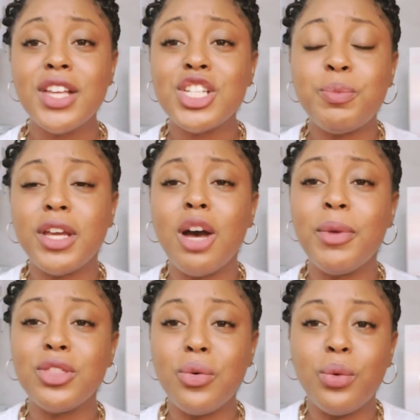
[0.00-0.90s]
Just
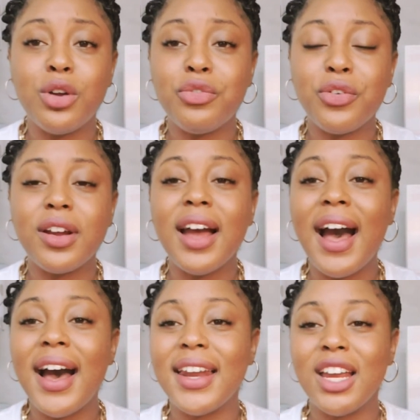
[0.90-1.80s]
becoming the one for
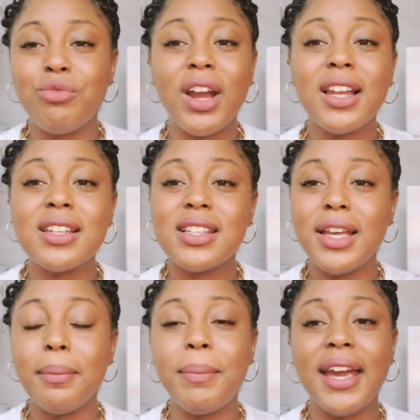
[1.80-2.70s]
God and
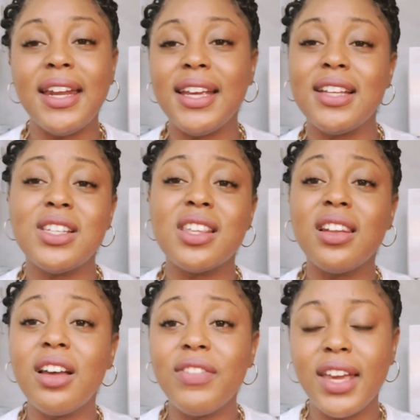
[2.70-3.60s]
recklessly abandoning and just
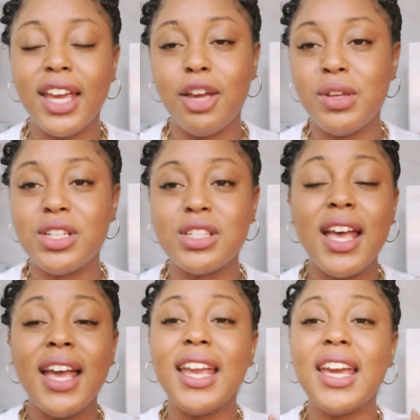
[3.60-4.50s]
loving him and just
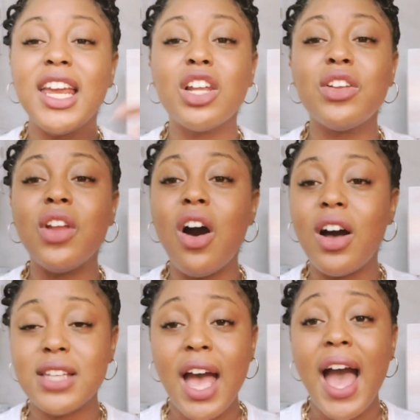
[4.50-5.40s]
getting
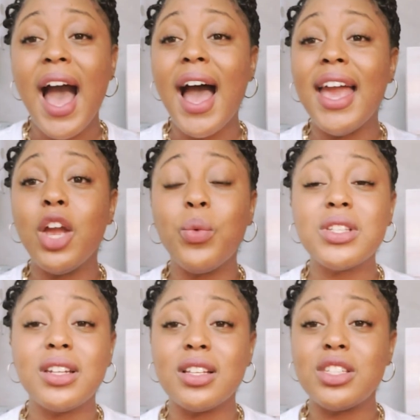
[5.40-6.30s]
lost. It
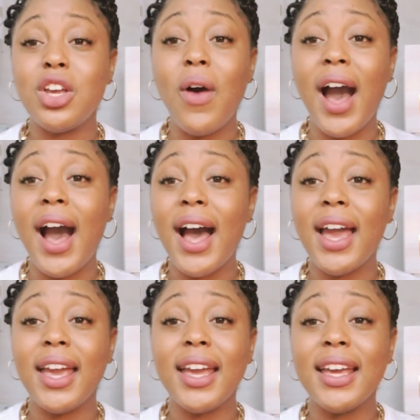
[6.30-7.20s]
wasn't until
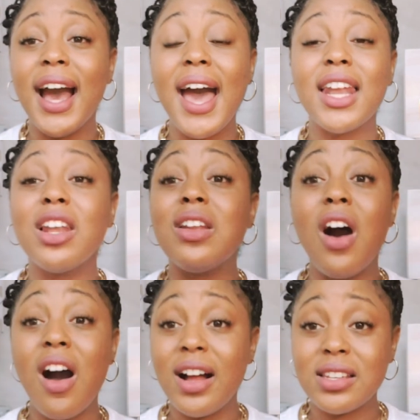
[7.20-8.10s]
I got
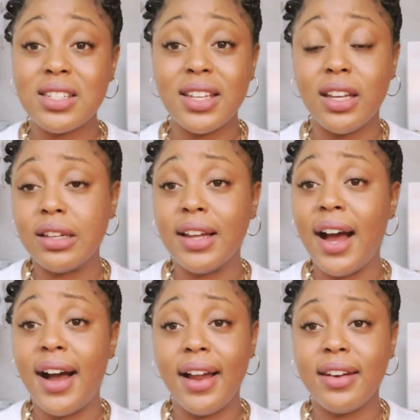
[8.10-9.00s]
lost in
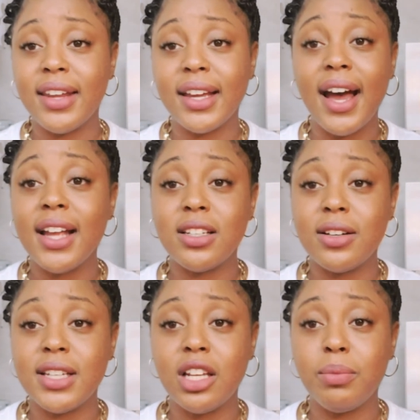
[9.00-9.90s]
God that God
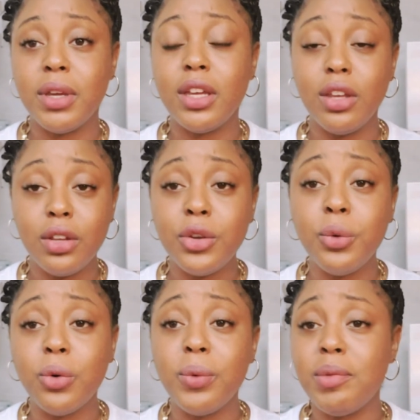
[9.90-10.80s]
started telling me,
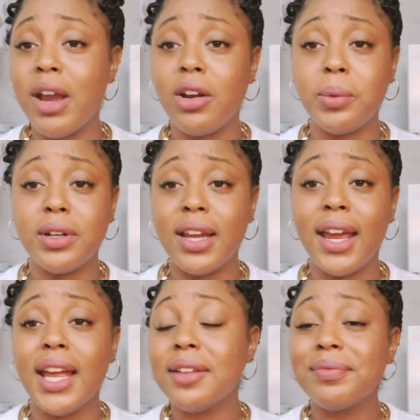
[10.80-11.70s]
You will be married one
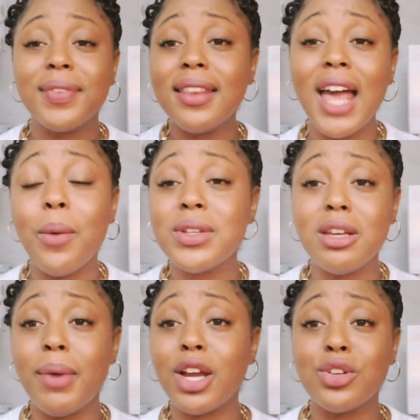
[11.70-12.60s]
day that
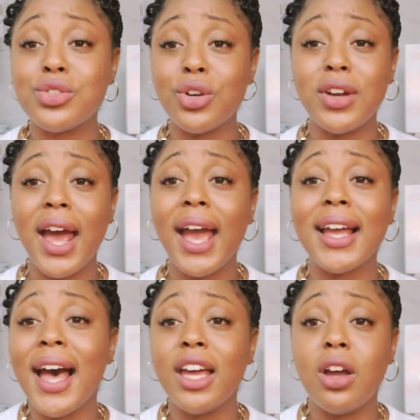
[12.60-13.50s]
wasn't my concern. I
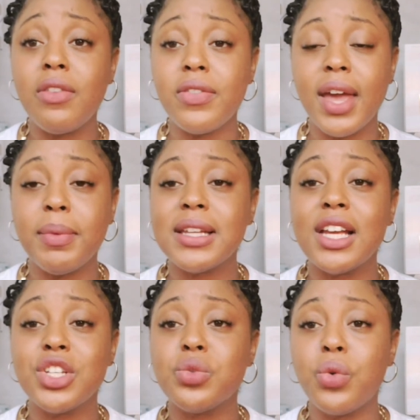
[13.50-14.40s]
had gotten off of that because
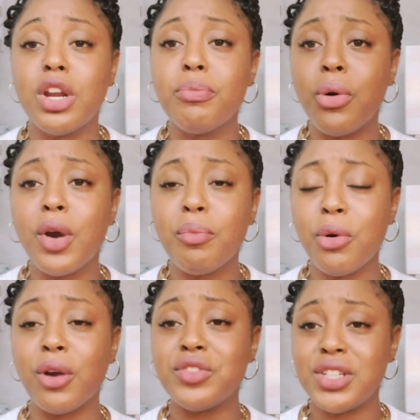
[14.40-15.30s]
I just wanted more and
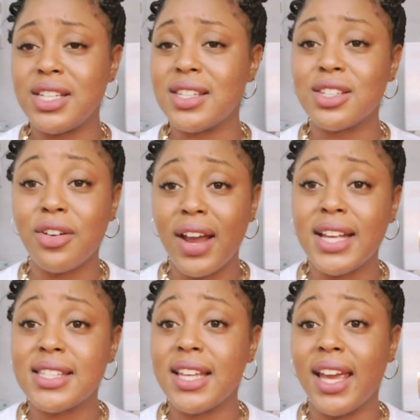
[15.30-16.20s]
more of Jesus
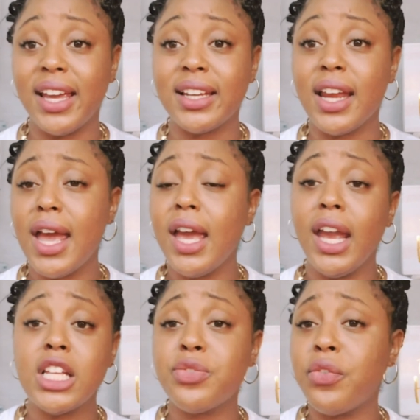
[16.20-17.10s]
Christ and
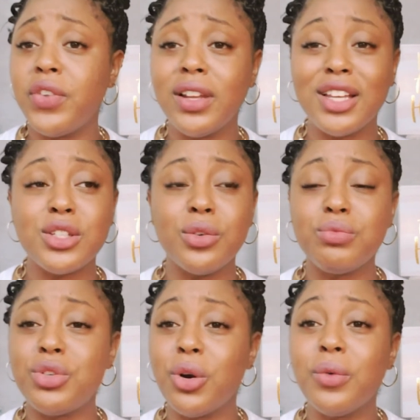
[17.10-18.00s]
it's fulfilling. So
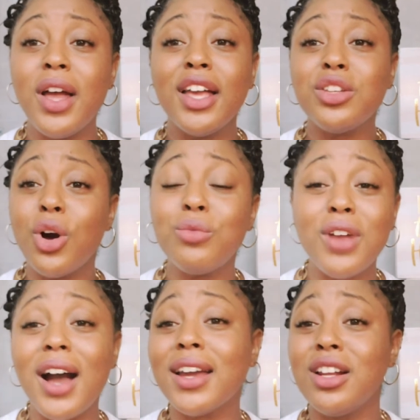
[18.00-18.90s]
don't don't
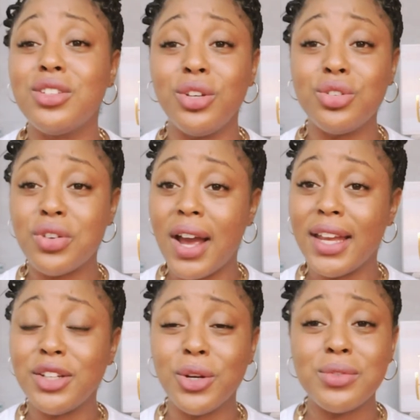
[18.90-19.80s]
knock it until you try
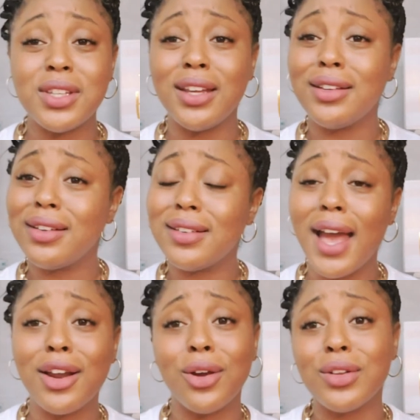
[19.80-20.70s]
it. Don't say
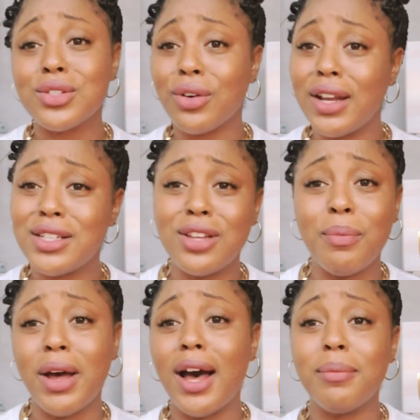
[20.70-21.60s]
that girl is crazy. You're
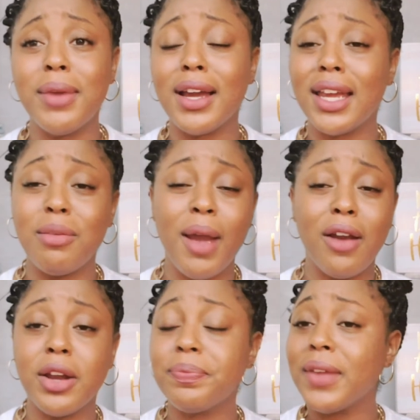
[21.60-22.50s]
talking about I'm not getting
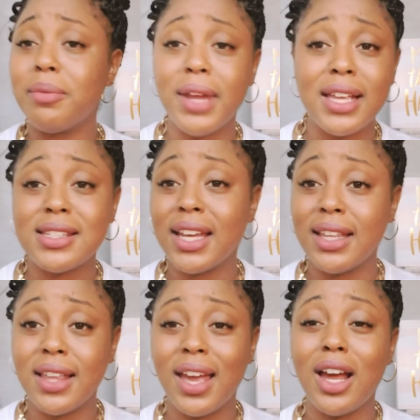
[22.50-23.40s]
married. I'm not
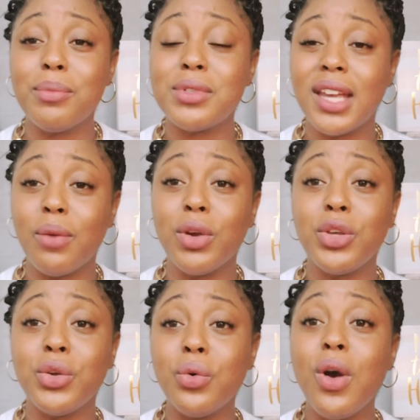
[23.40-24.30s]
saying that. I'm saying
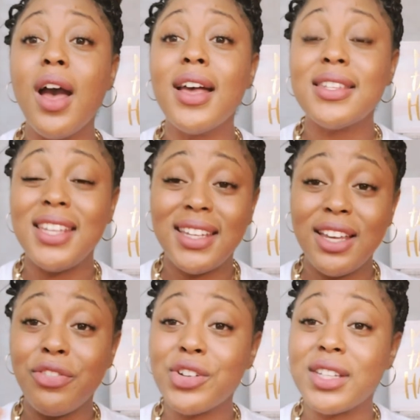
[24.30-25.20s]
when you seek
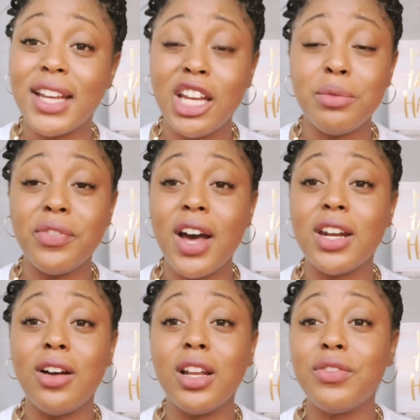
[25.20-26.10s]
ye first the kingdom of
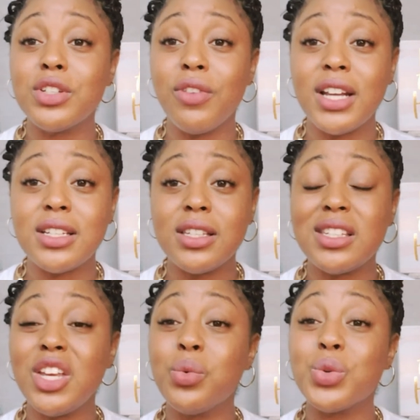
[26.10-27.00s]
God and all of his
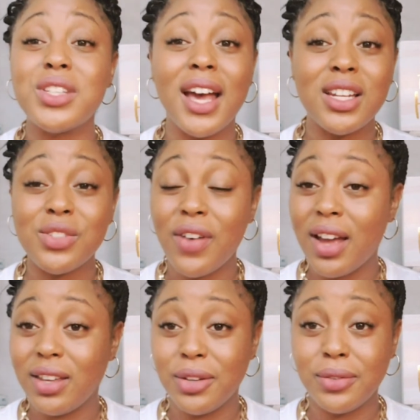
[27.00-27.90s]
righteousness, he will
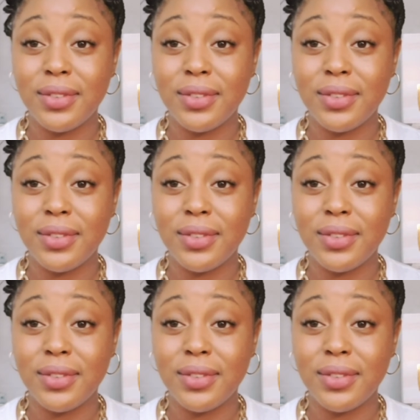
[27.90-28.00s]
satisfy you.